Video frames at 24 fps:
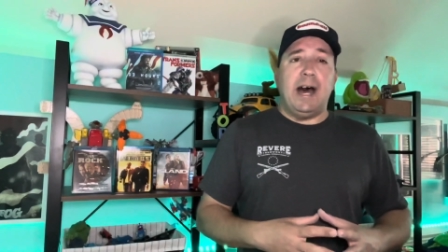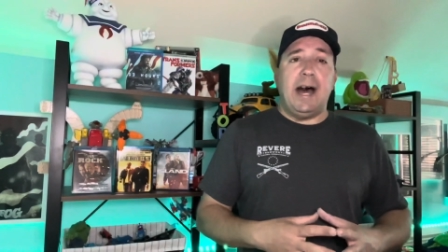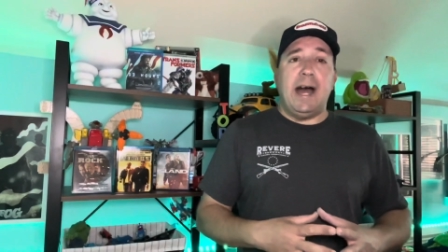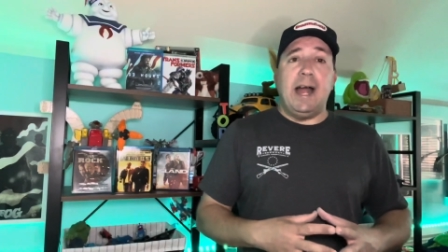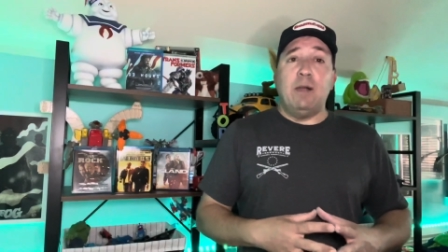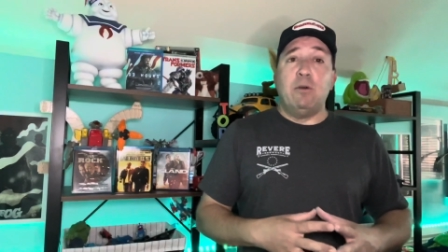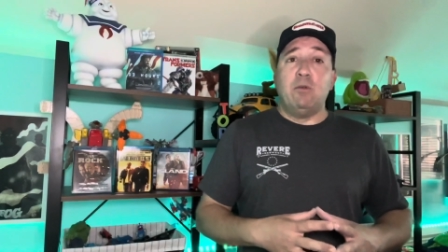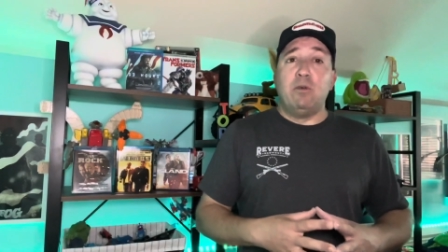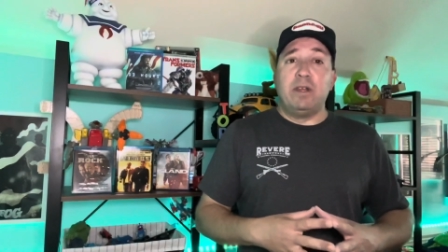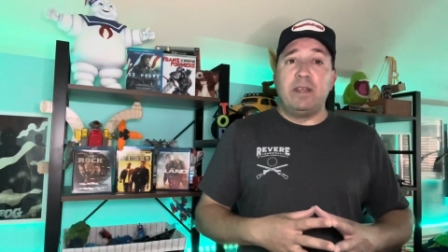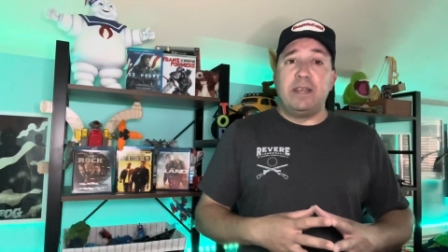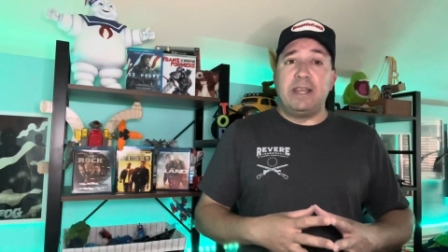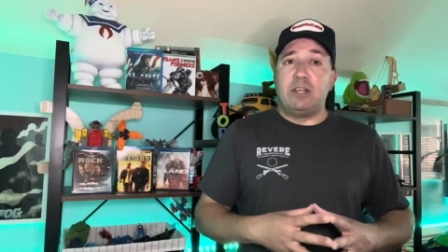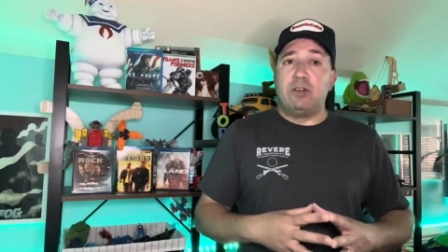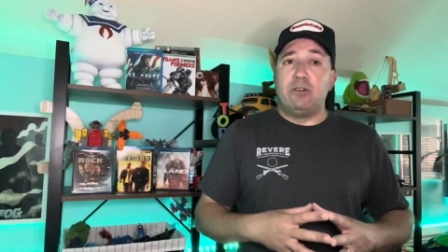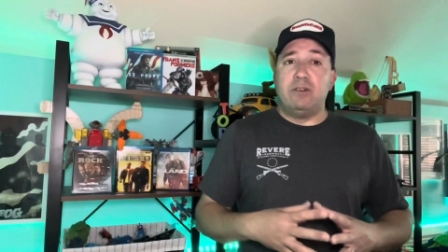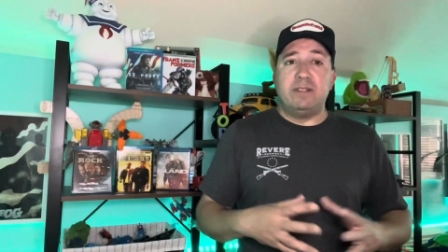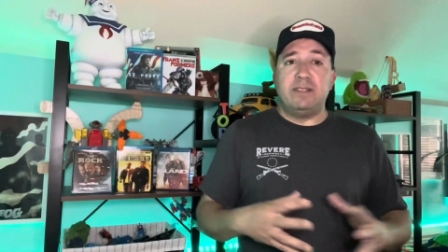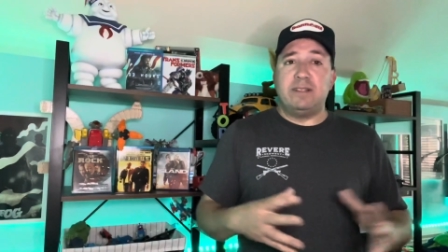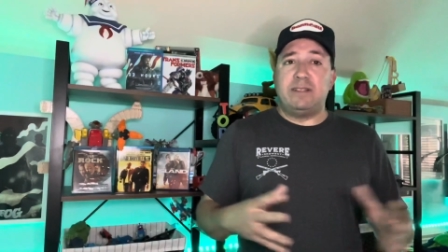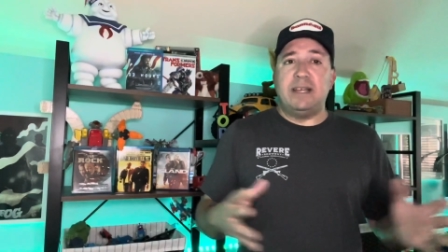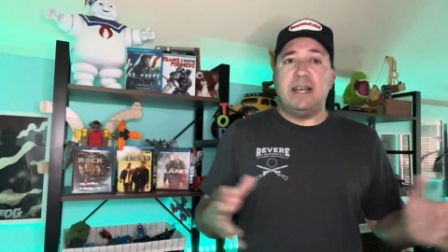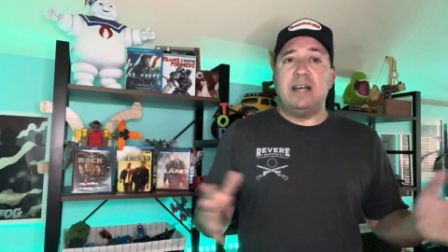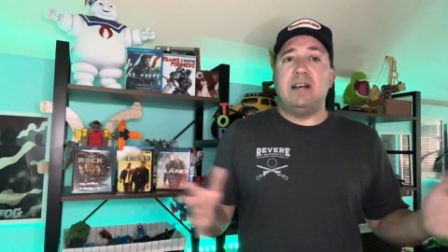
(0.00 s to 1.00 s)
I really
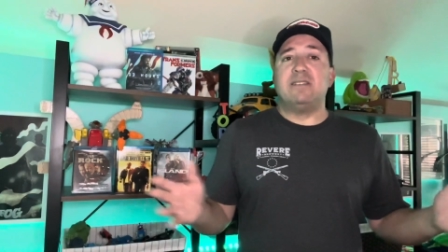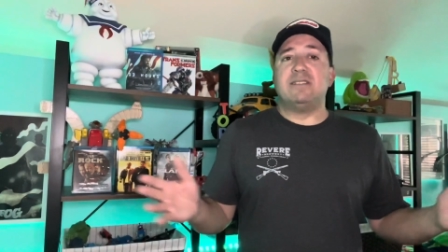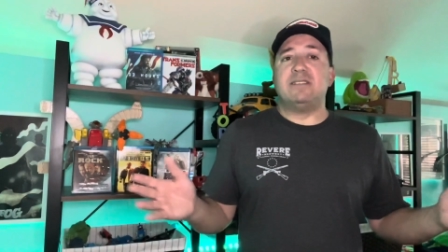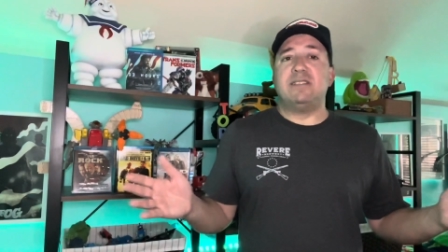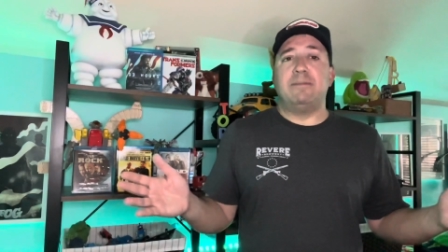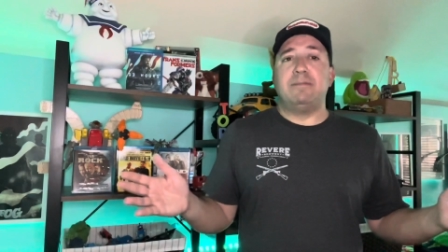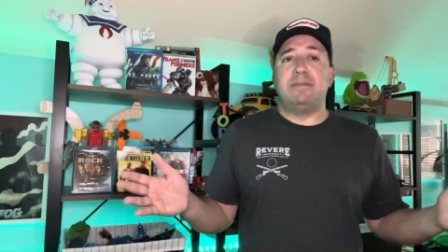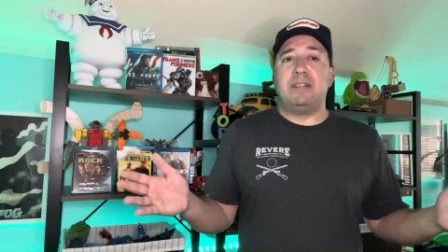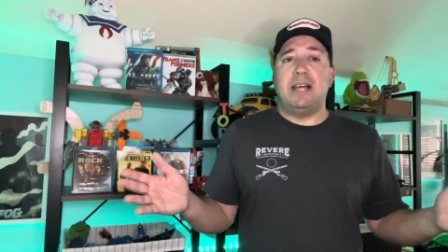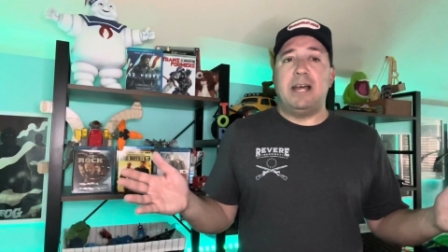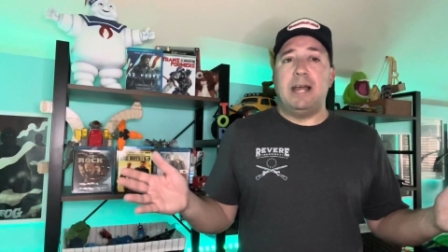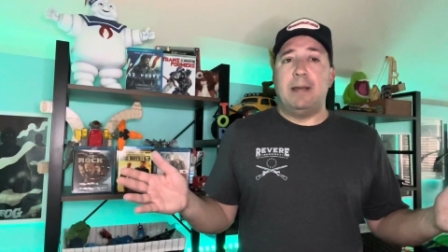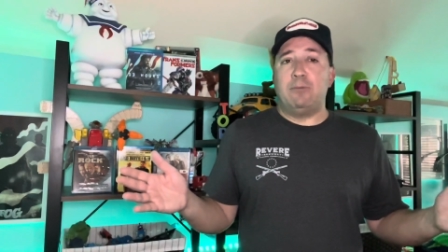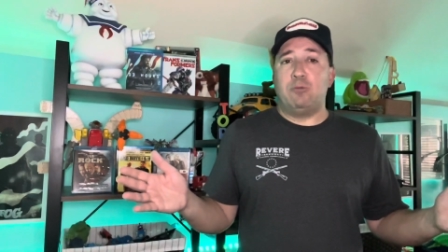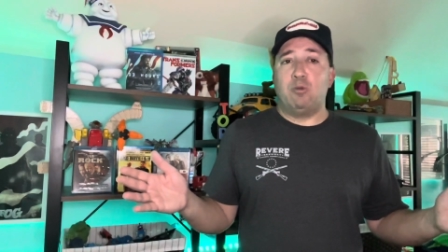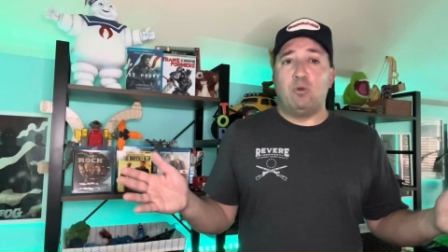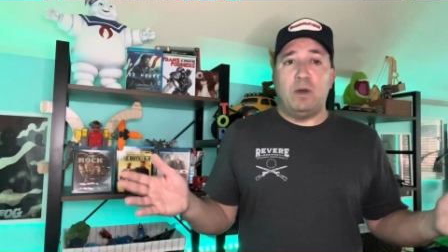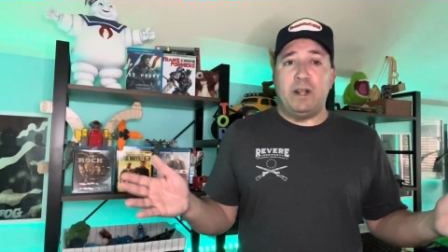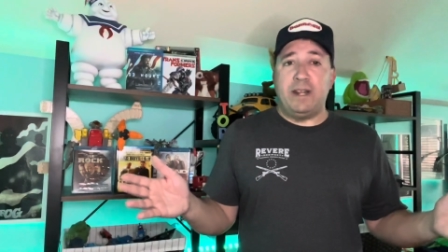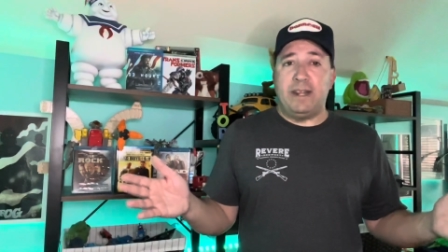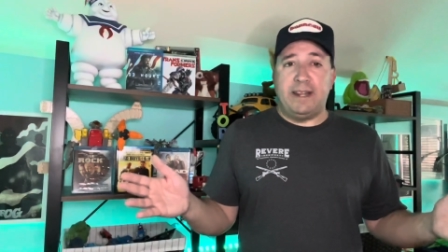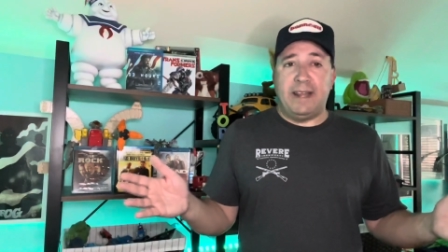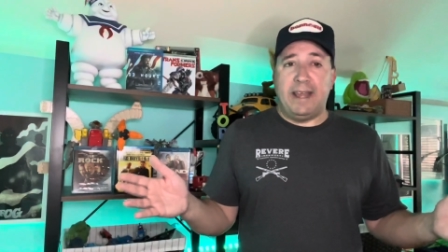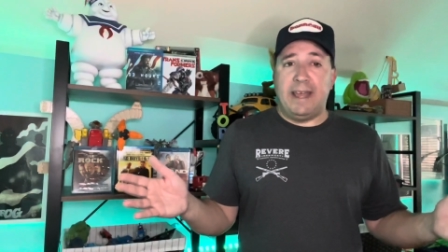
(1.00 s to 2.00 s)
couldn't tell sometimes
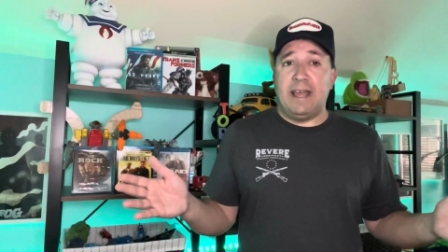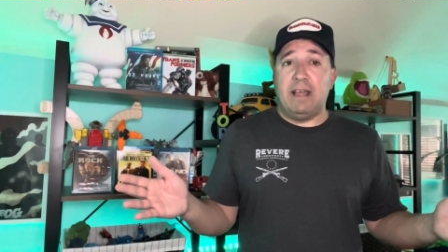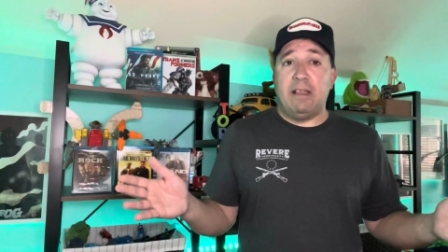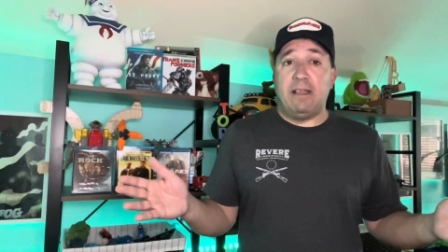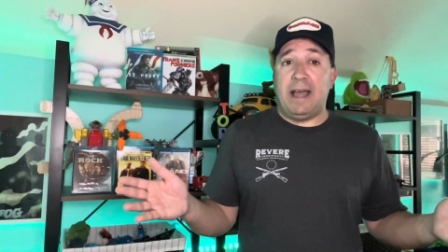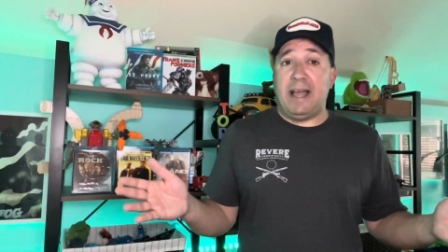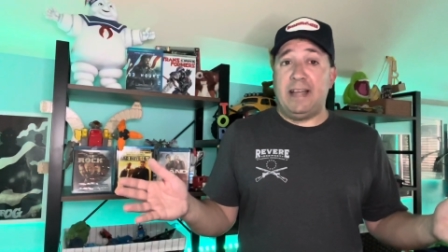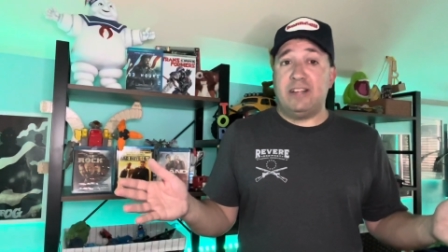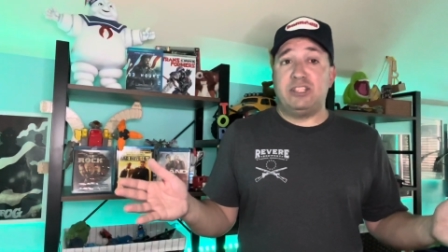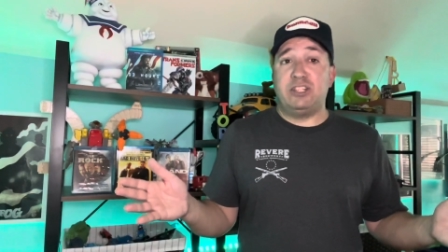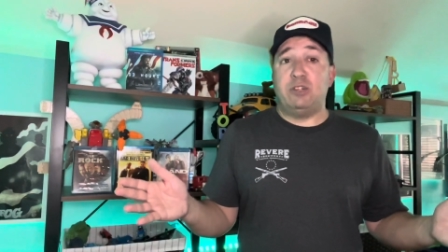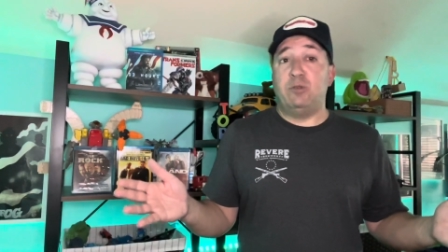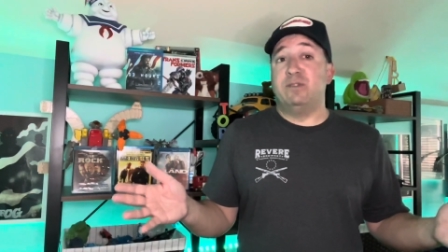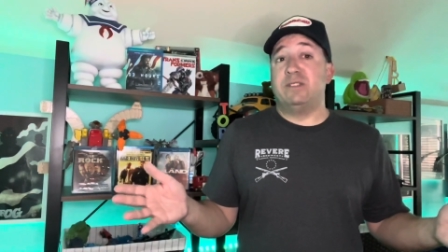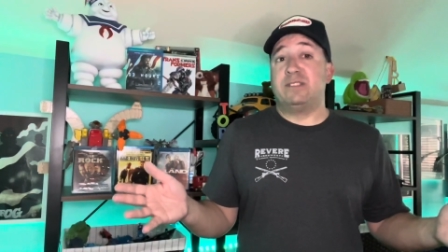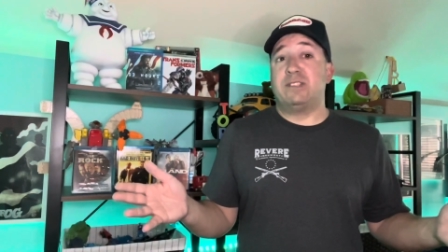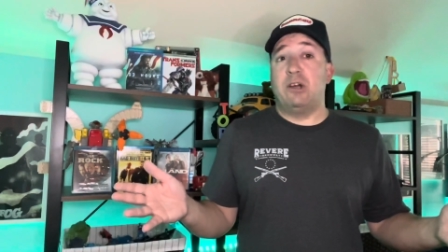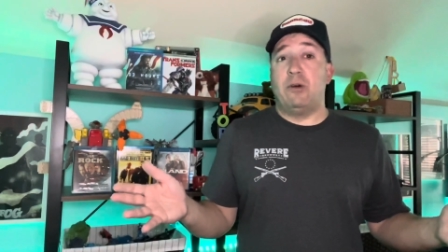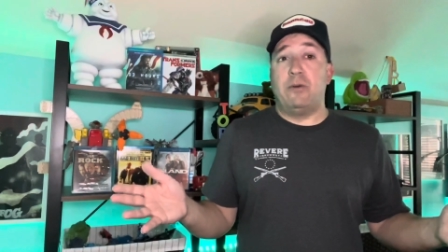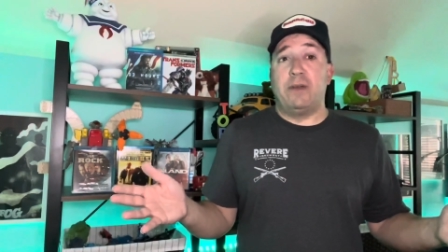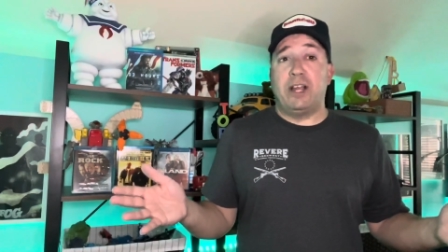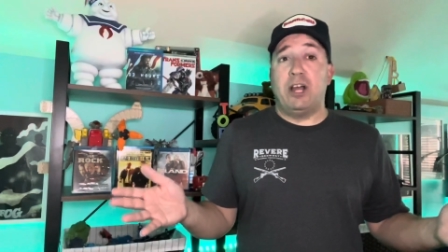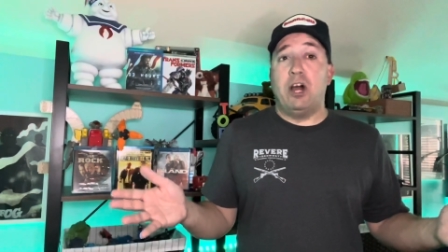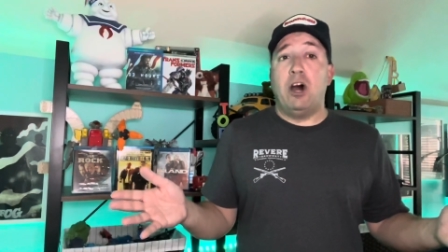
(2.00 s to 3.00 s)
what in the hell actually was
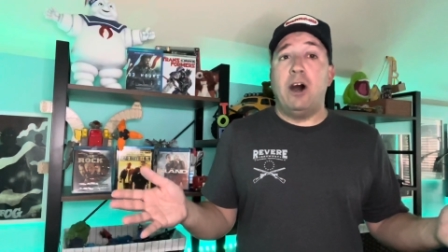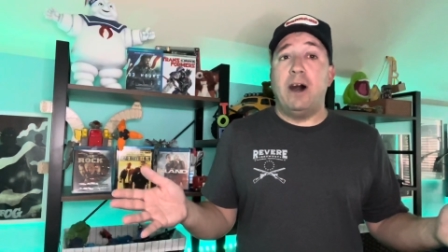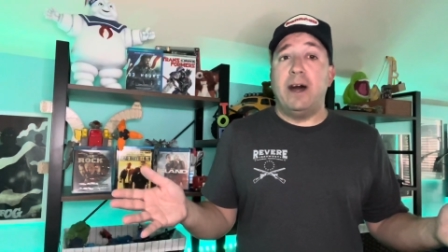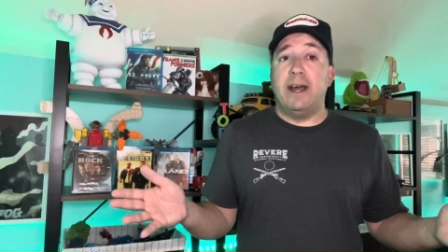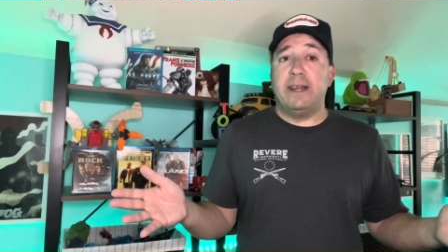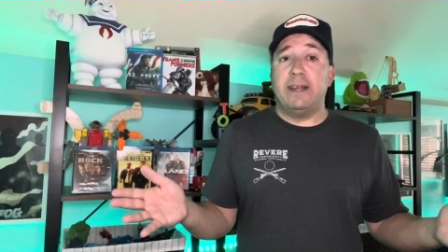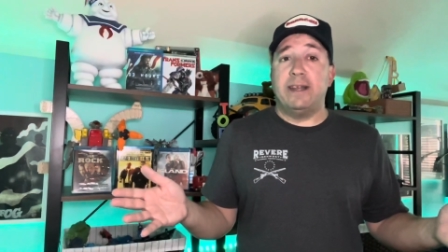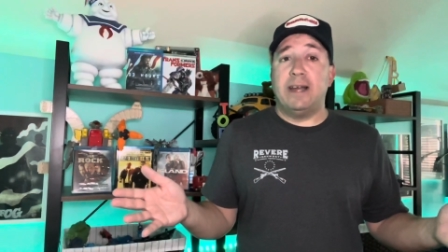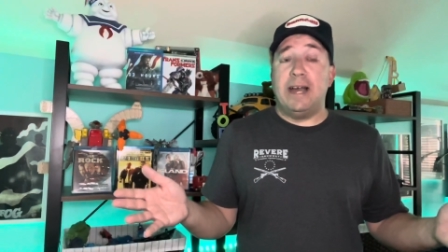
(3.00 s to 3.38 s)
going on.